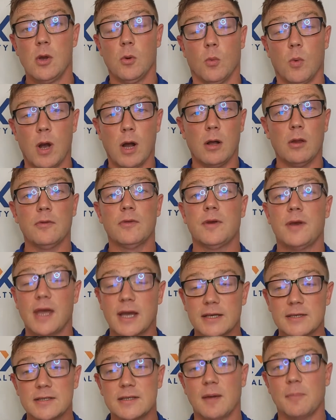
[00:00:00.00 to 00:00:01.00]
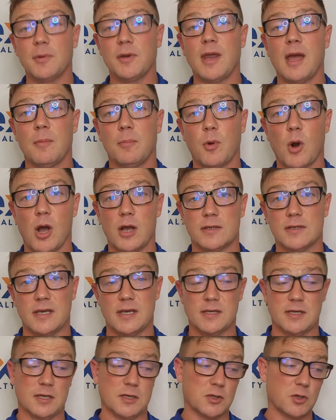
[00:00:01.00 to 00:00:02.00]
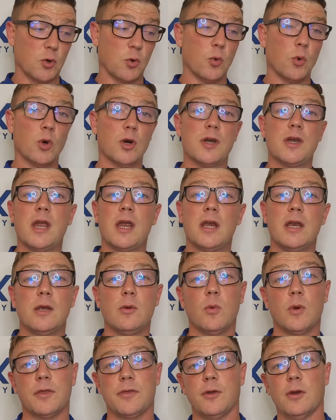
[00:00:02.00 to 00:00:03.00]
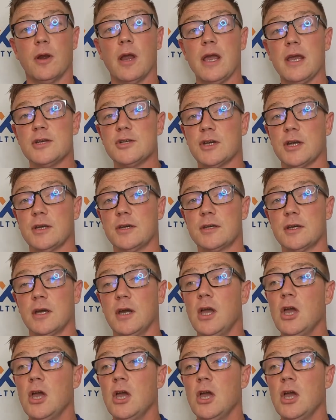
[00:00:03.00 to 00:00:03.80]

Well, the next step in that process is coordinating with your agent